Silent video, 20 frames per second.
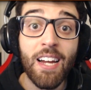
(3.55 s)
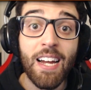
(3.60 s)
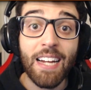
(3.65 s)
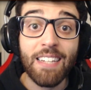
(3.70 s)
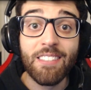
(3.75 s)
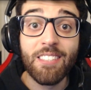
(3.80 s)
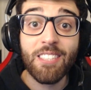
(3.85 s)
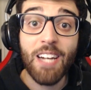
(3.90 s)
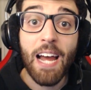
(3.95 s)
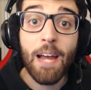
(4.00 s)
and
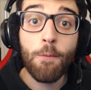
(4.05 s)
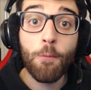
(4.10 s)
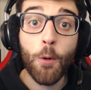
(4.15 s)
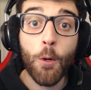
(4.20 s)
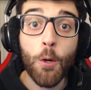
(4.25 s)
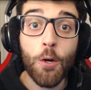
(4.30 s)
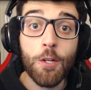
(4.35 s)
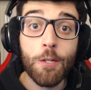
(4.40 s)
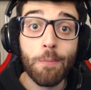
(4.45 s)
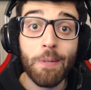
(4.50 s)
today we're
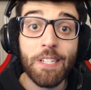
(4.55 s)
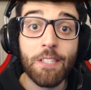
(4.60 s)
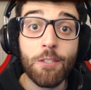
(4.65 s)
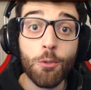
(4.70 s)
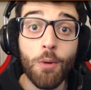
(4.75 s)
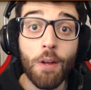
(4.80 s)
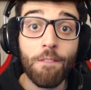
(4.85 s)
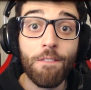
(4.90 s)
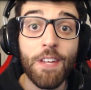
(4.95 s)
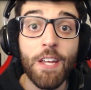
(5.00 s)
going to be
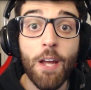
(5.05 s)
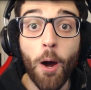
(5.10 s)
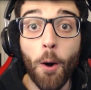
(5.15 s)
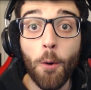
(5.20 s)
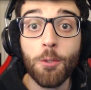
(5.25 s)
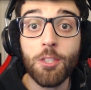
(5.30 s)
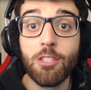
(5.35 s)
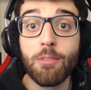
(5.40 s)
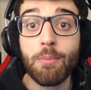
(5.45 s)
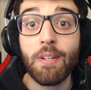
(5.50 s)
doing the
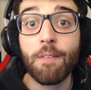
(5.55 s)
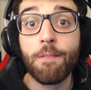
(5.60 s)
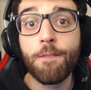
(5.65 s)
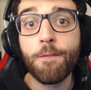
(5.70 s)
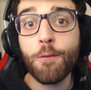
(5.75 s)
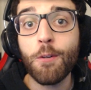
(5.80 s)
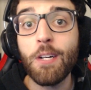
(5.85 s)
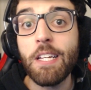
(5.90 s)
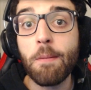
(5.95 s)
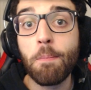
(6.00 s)
ultimate
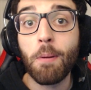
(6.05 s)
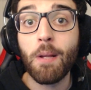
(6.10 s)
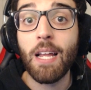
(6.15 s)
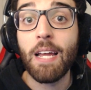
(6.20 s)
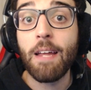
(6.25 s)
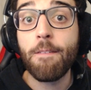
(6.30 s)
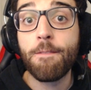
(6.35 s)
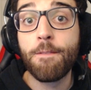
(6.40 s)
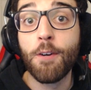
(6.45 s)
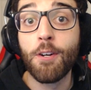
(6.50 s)

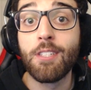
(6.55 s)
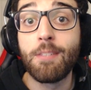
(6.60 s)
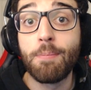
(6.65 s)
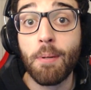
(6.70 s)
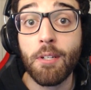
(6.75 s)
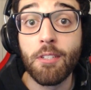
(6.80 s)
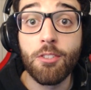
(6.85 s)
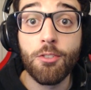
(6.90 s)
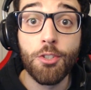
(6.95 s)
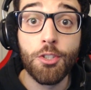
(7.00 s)
free-to-play
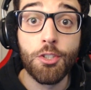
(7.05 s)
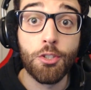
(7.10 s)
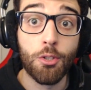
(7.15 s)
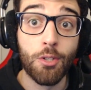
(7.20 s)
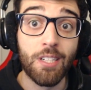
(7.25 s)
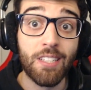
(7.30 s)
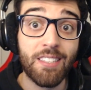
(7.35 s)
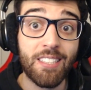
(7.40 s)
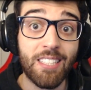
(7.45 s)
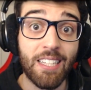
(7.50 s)
first-person
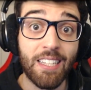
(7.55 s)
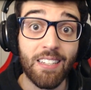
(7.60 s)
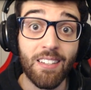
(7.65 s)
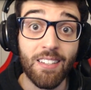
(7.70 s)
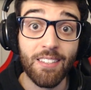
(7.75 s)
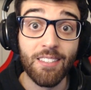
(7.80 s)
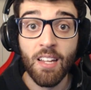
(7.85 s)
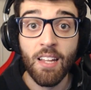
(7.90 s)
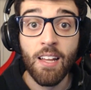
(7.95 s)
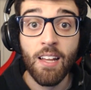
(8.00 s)
shooter tier
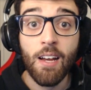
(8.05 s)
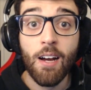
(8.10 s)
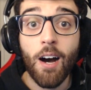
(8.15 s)
list.